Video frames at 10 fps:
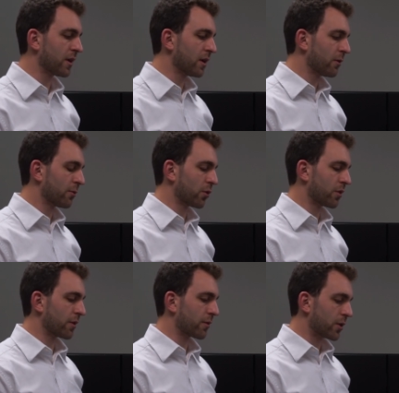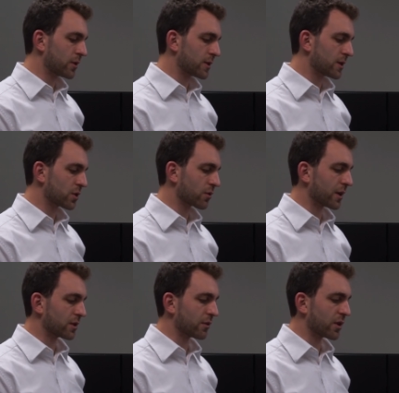For the third decision
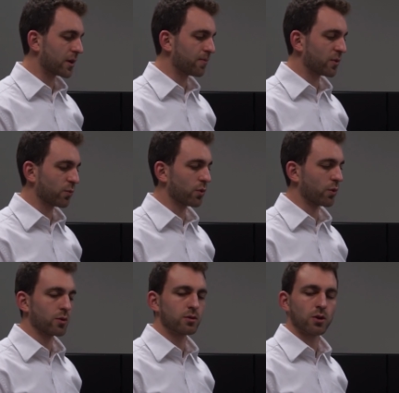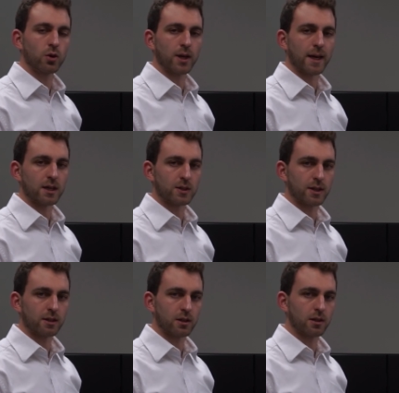criteria, we won't look at a
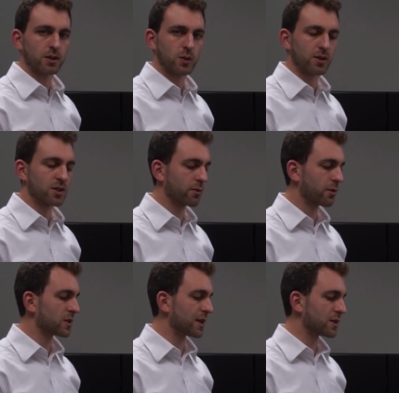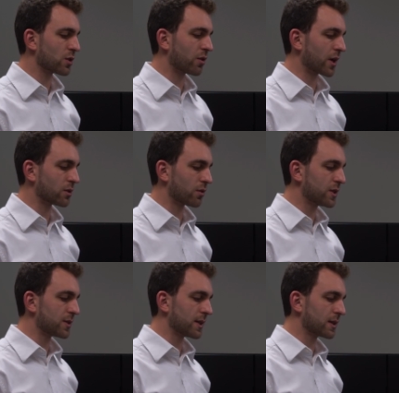single specific sensor
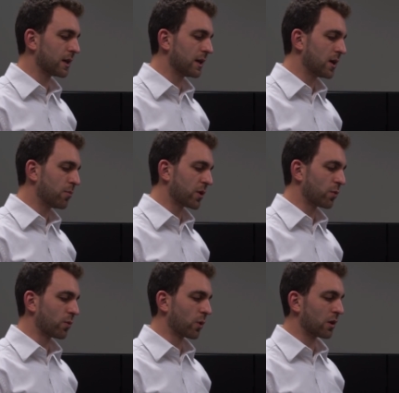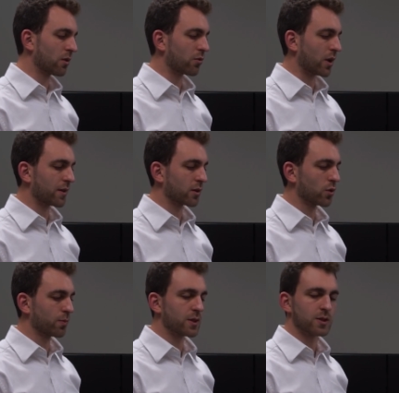characteristic, but we will rather
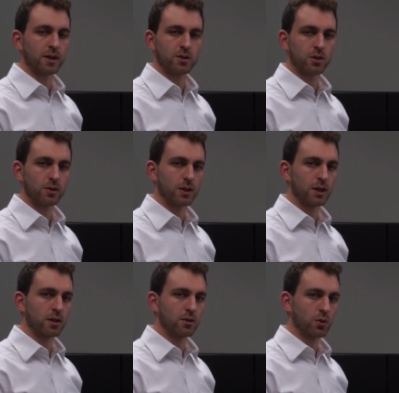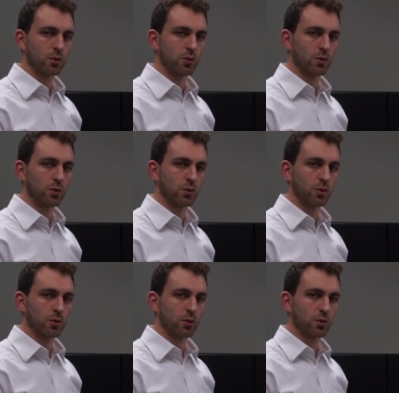group the sensors into